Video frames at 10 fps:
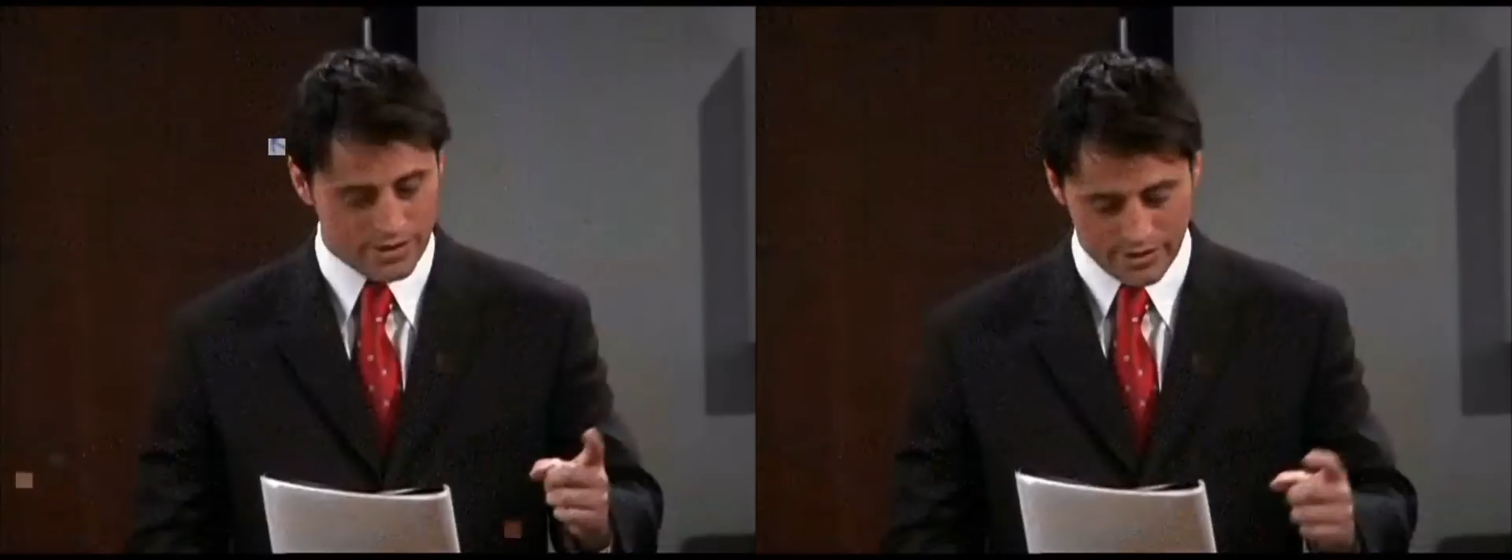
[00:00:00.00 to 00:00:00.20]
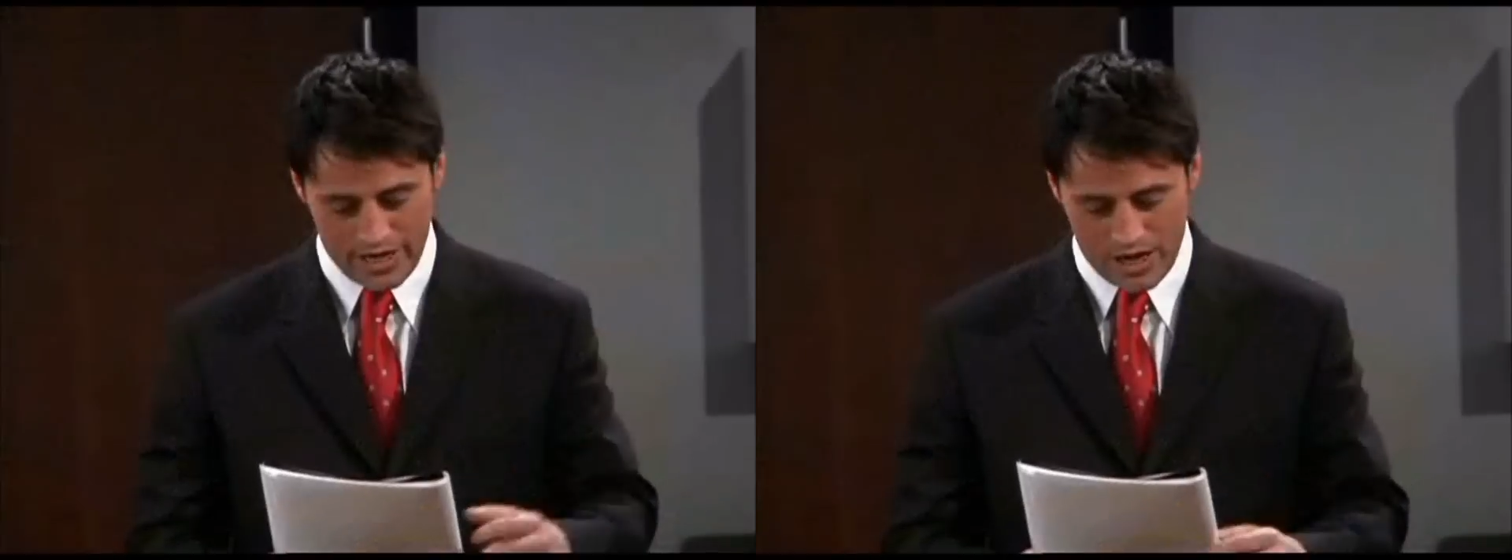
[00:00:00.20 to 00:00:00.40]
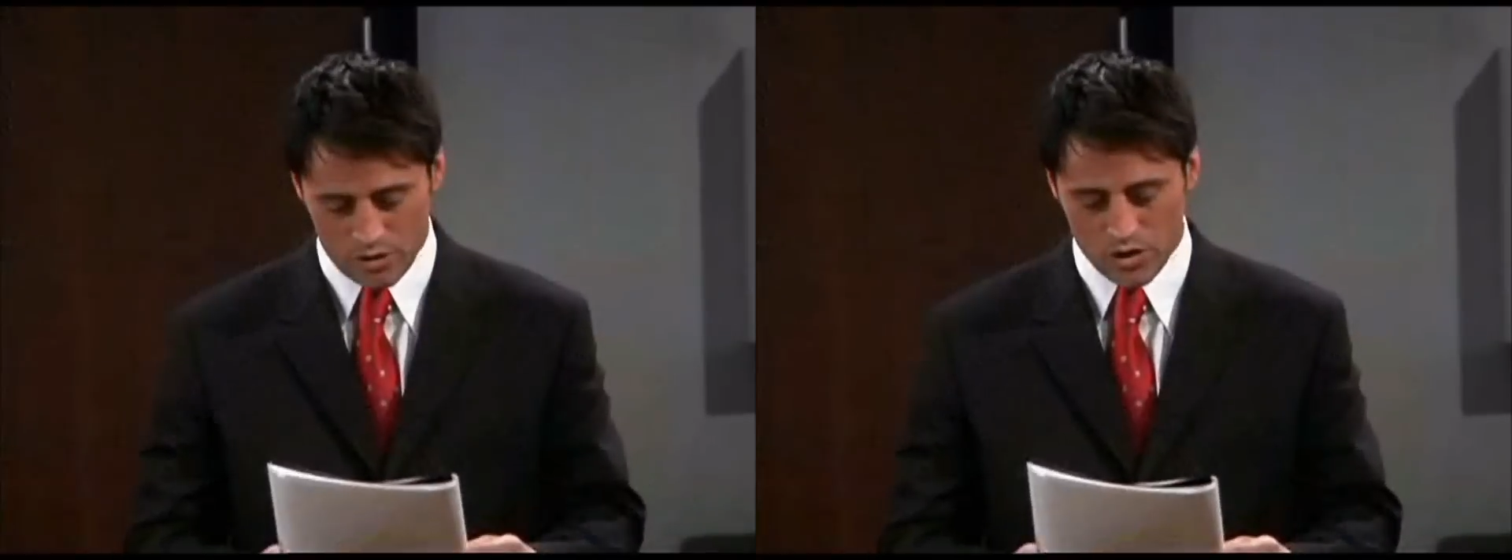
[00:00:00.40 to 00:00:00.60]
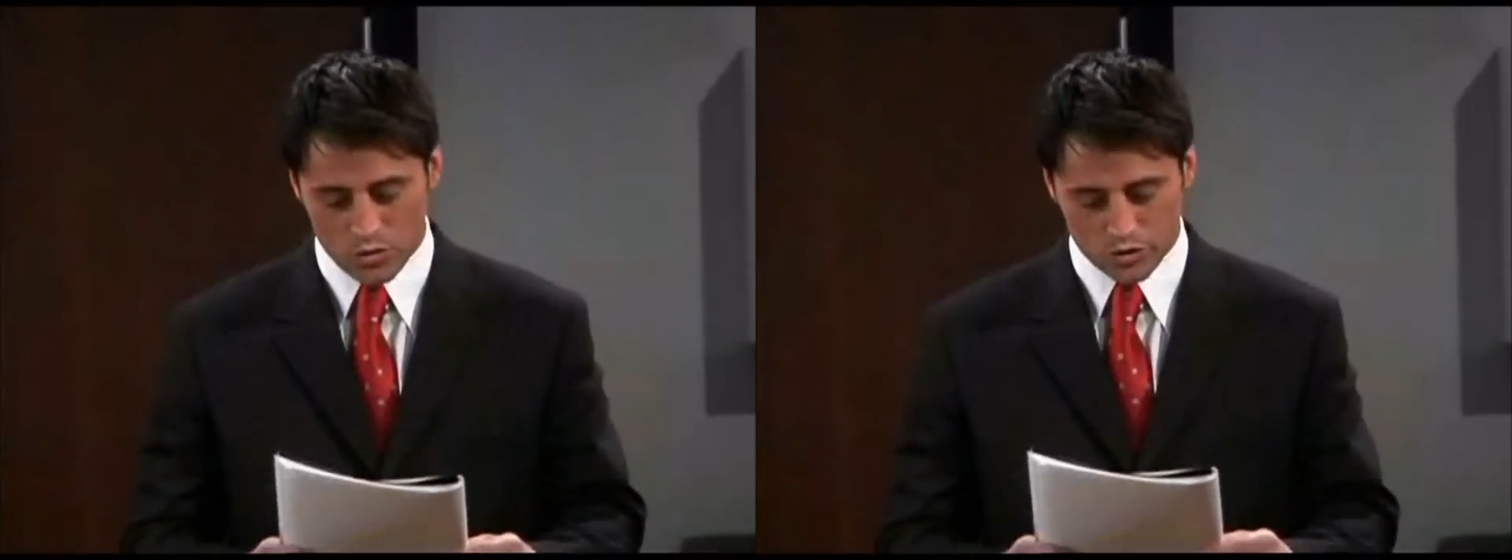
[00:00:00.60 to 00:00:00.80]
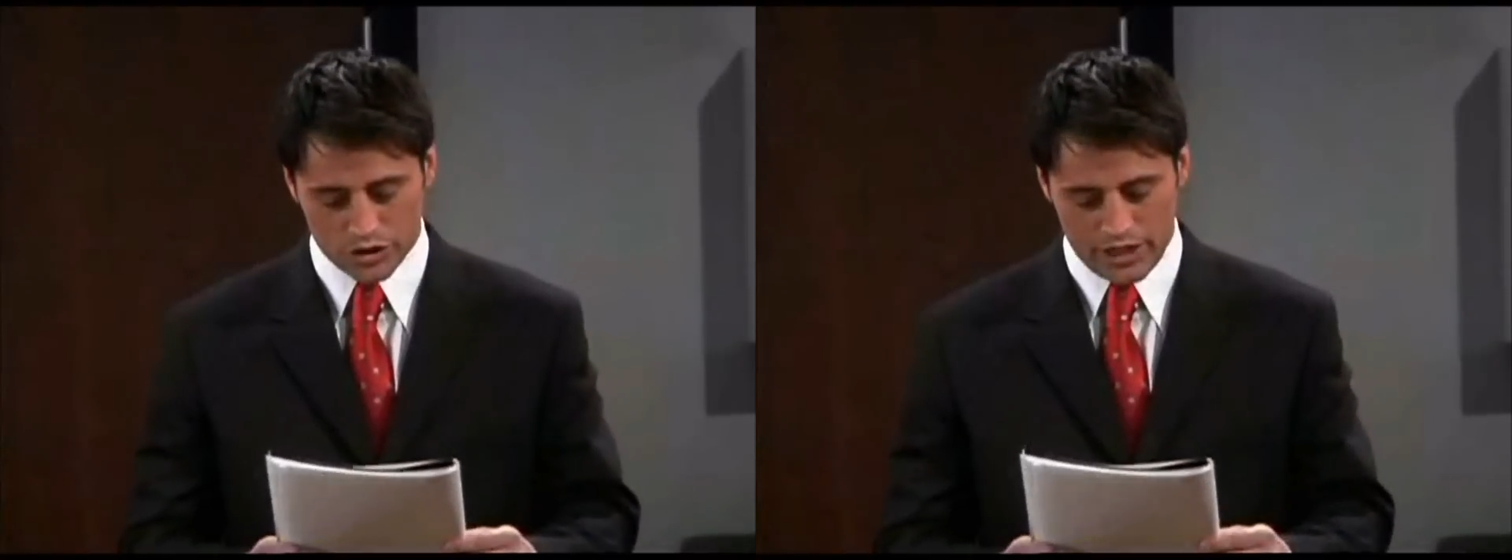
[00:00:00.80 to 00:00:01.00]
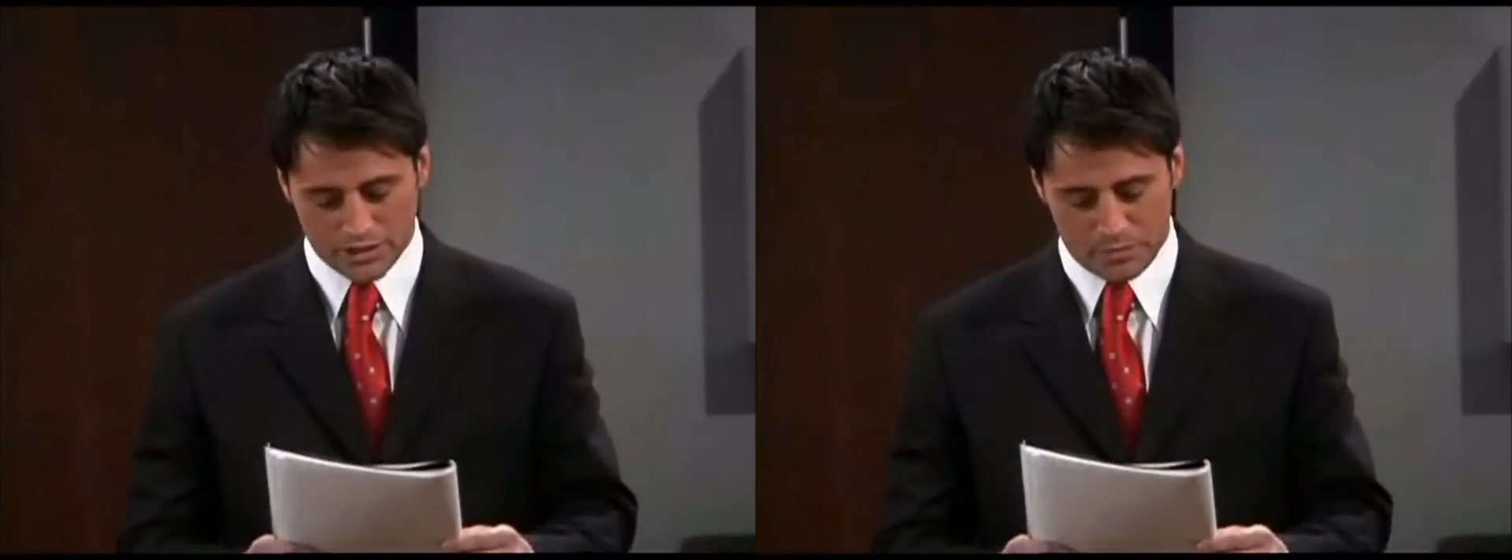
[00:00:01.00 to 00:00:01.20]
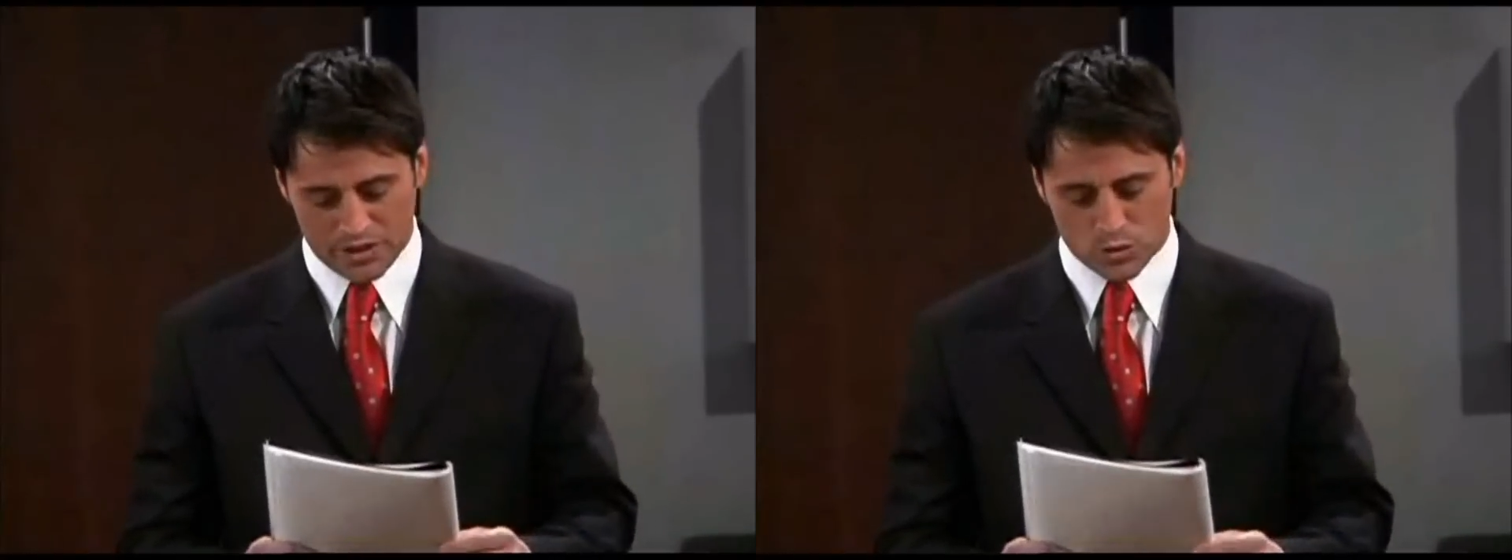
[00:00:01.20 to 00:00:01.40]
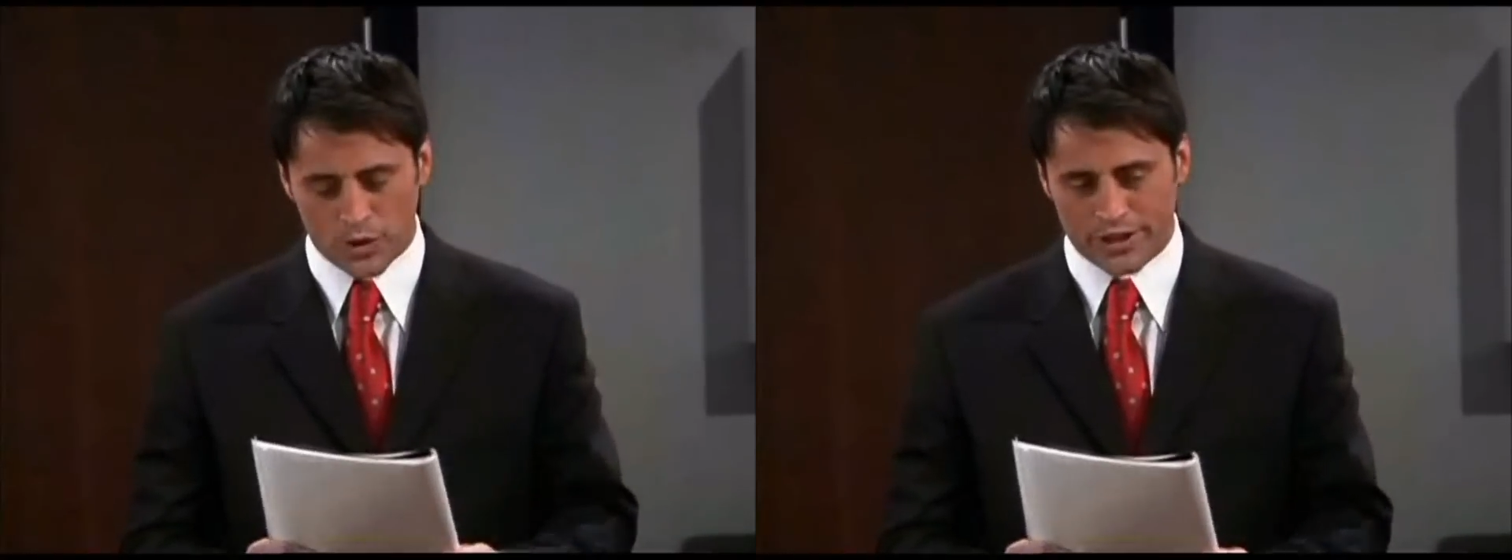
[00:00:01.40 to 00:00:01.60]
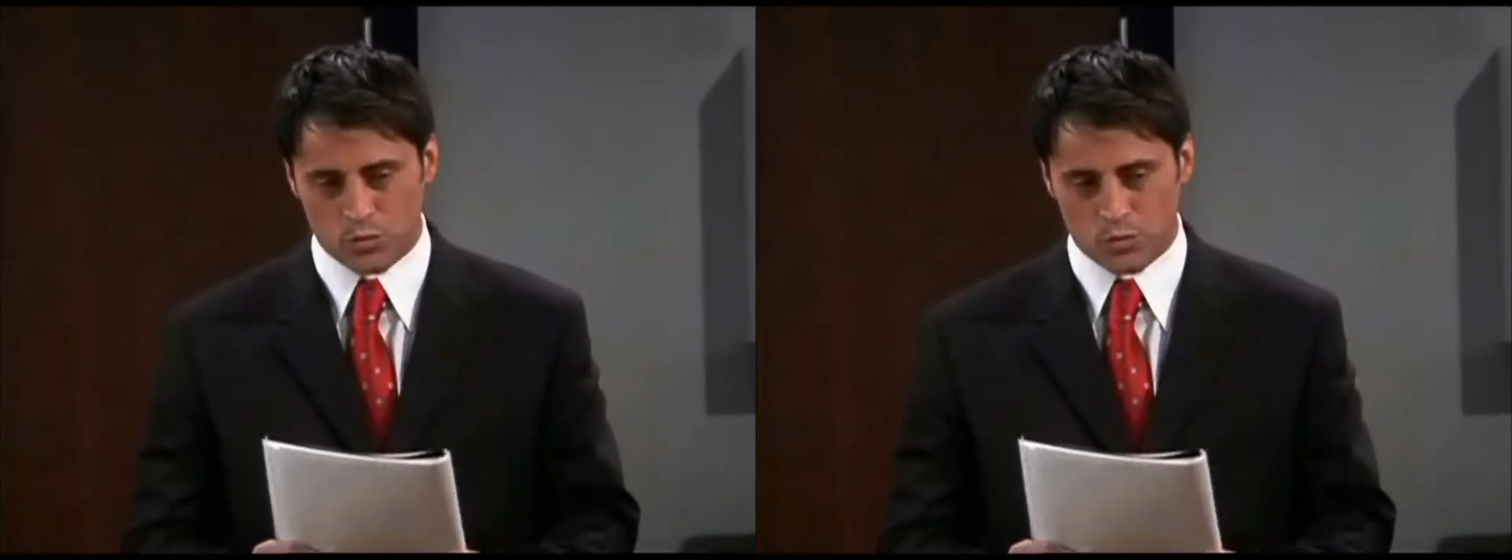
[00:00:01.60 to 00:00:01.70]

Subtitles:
Now, would you like to pick a Wicked